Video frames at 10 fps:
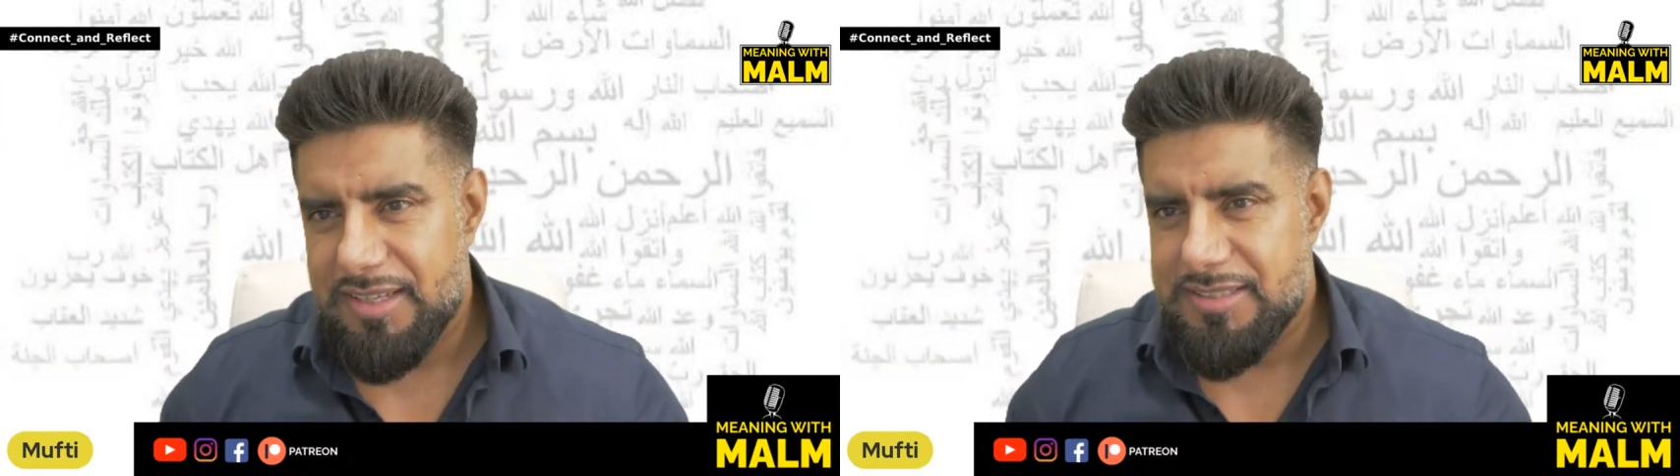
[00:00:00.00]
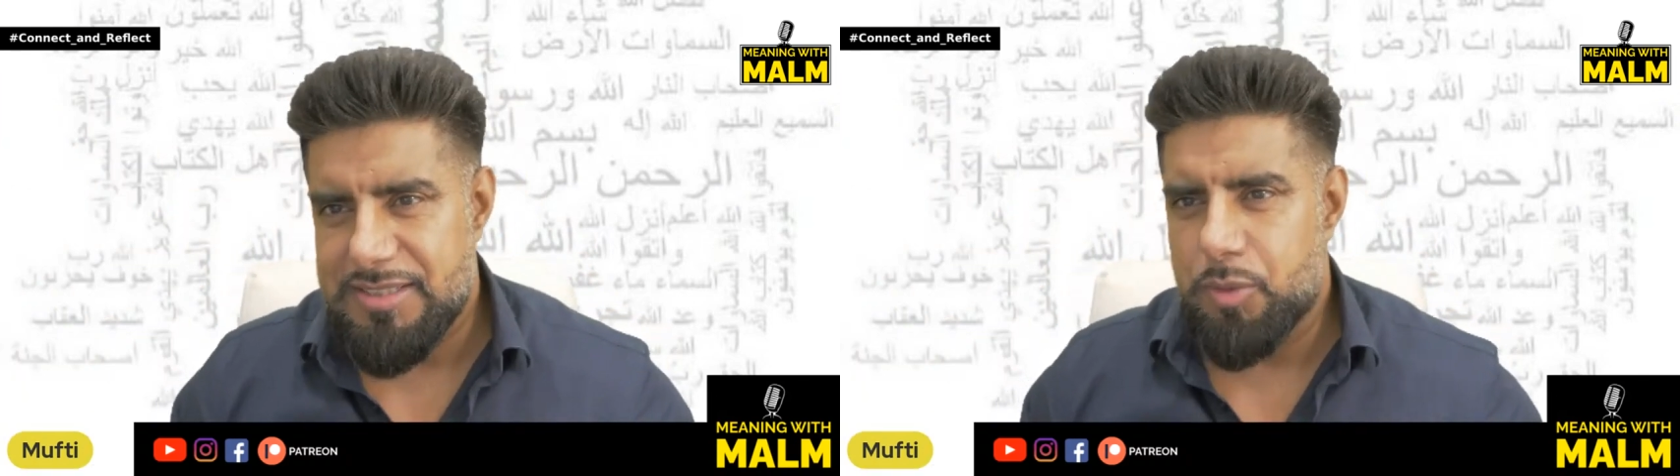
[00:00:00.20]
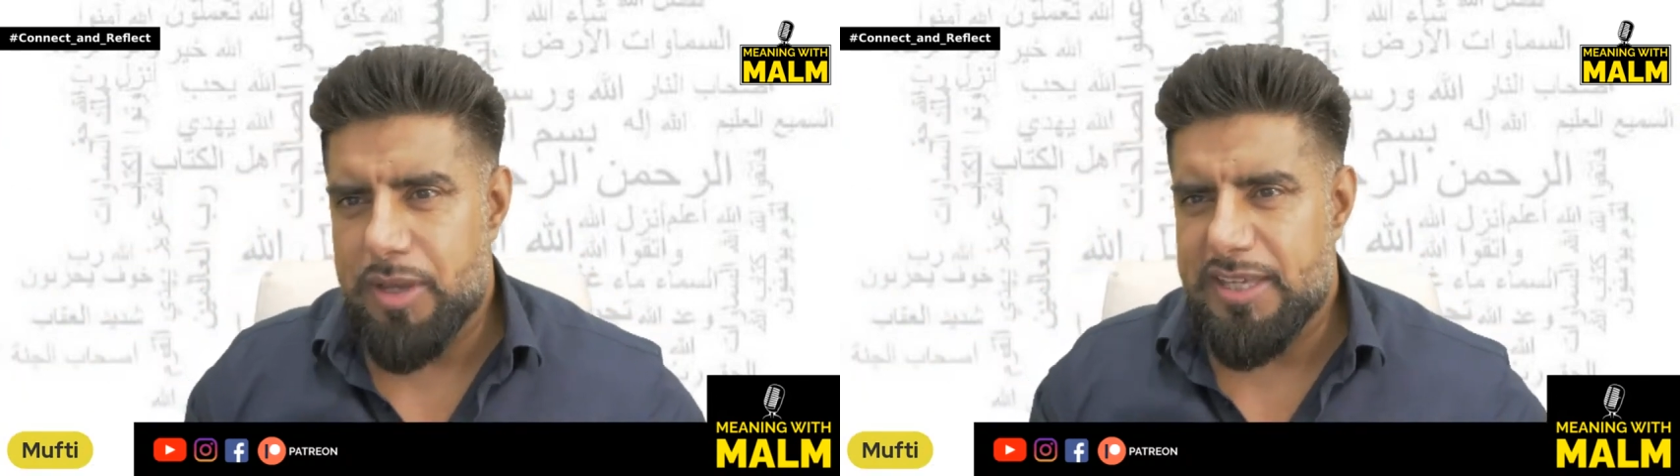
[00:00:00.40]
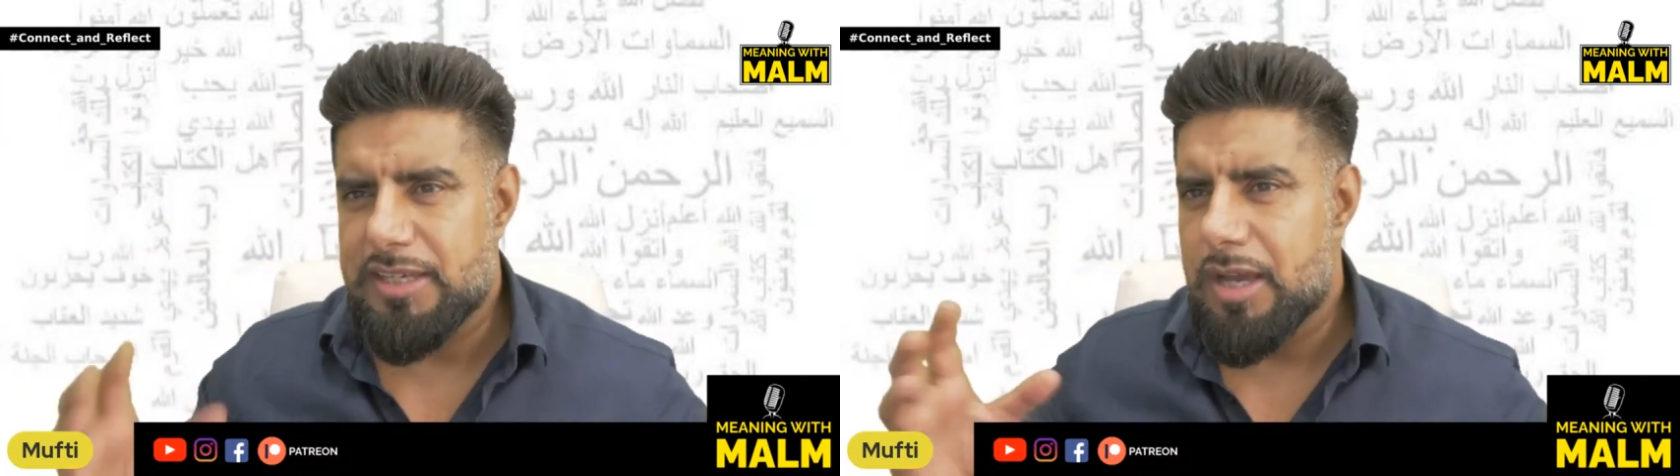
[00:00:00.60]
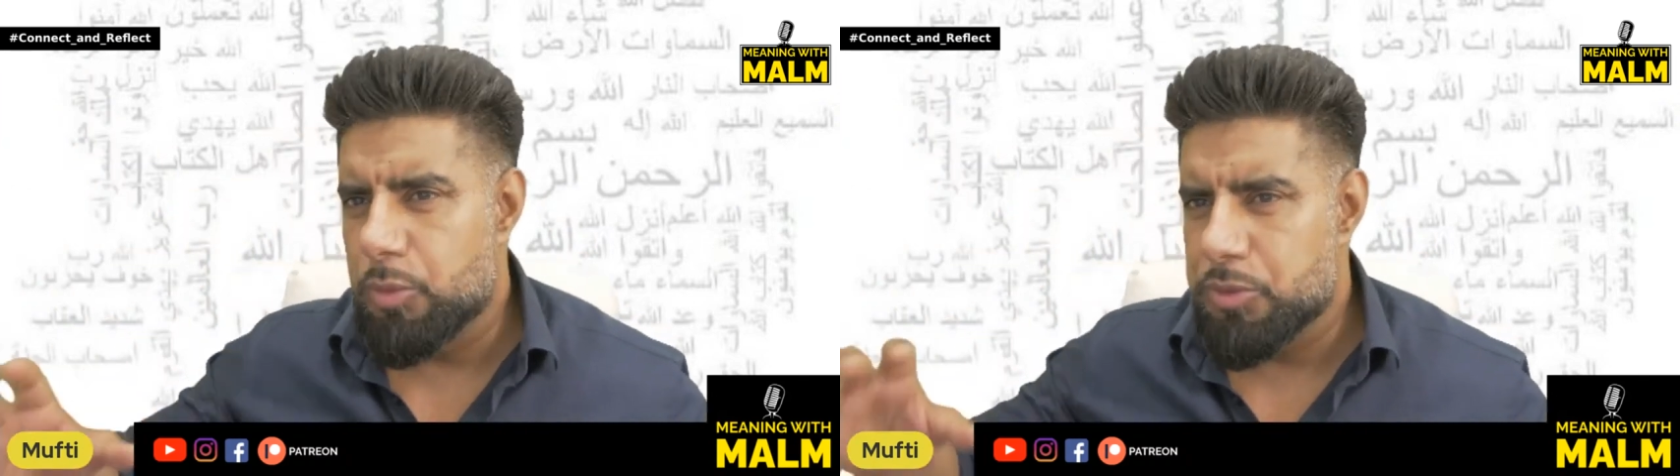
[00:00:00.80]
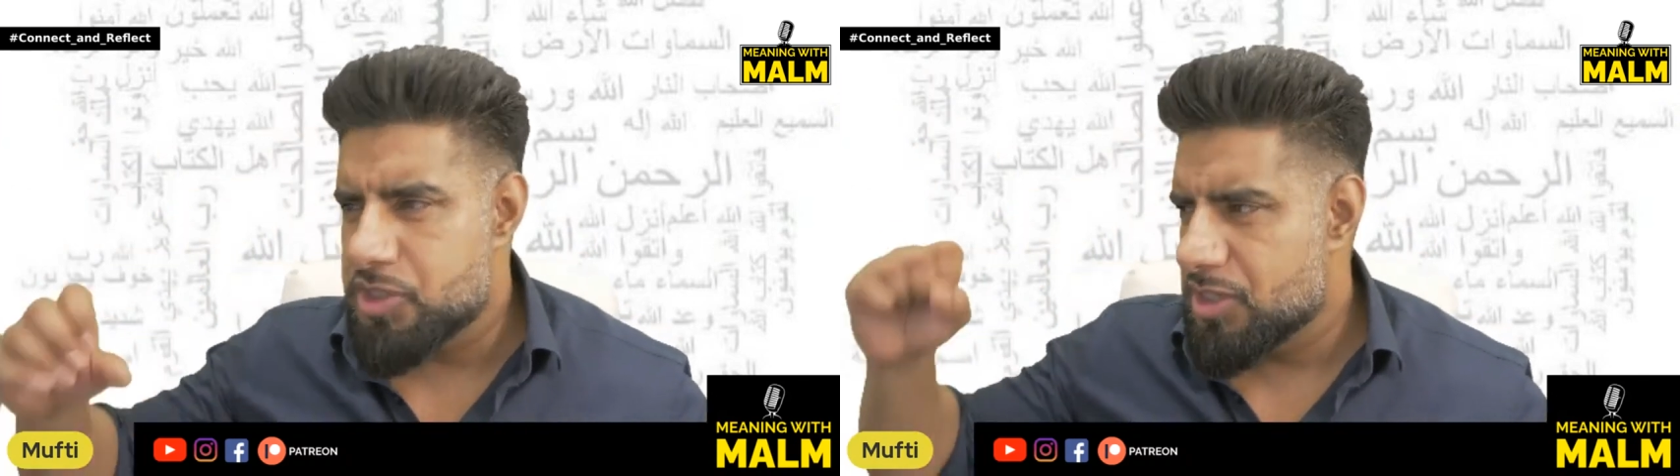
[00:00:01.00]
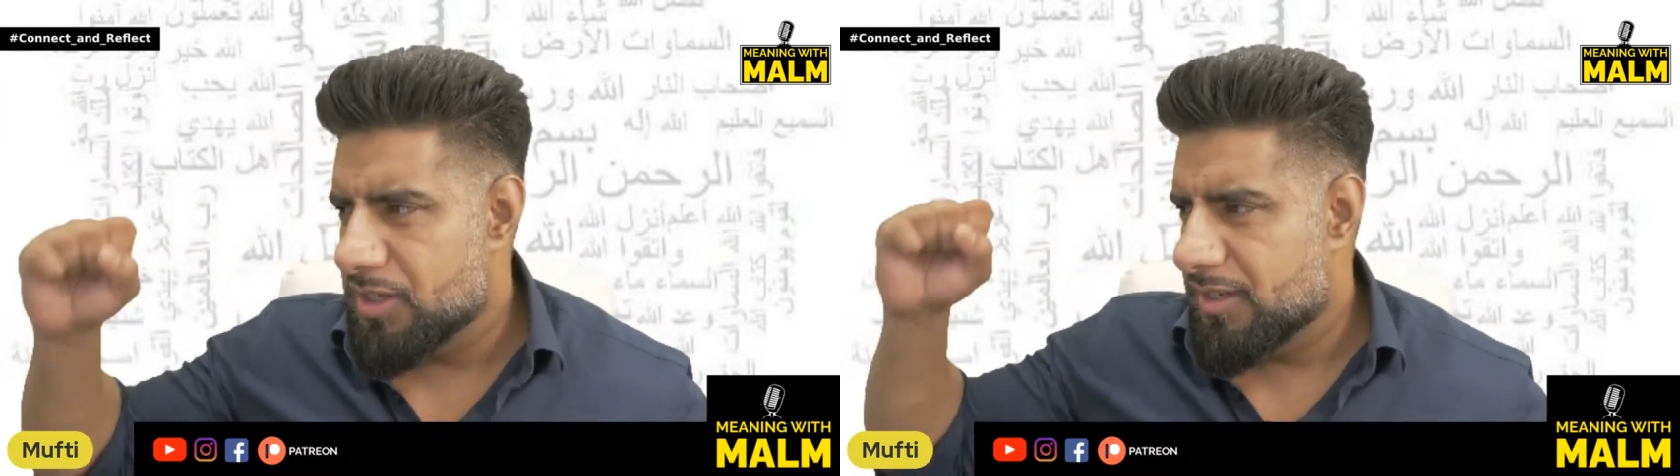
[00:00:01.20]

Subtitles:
So a coach